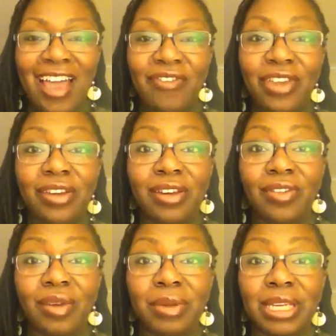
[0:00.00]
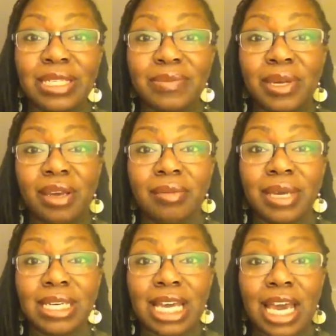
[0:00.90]
I figured if I'm going to spend all
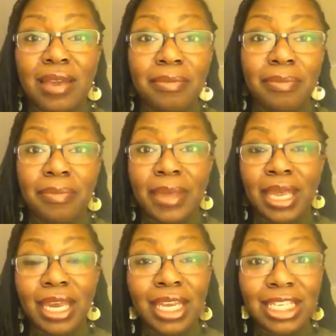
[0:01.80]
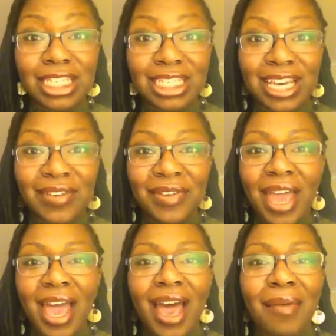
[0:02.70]
my time pinning stuff,
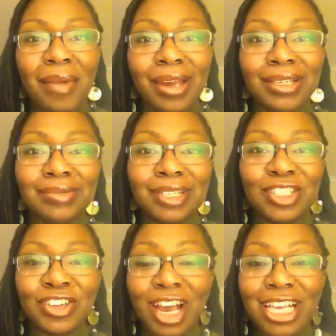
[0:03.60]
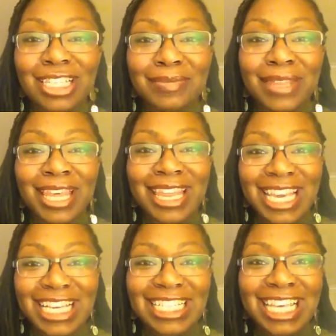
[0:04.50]
I might as well try some of the
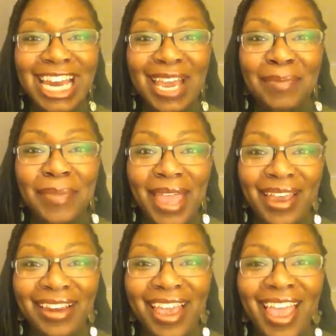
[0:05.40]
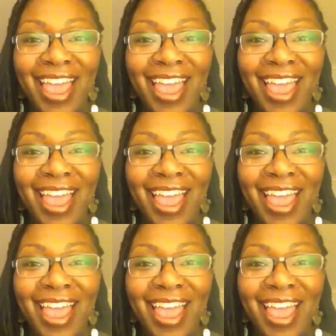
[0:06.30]
things that I pin.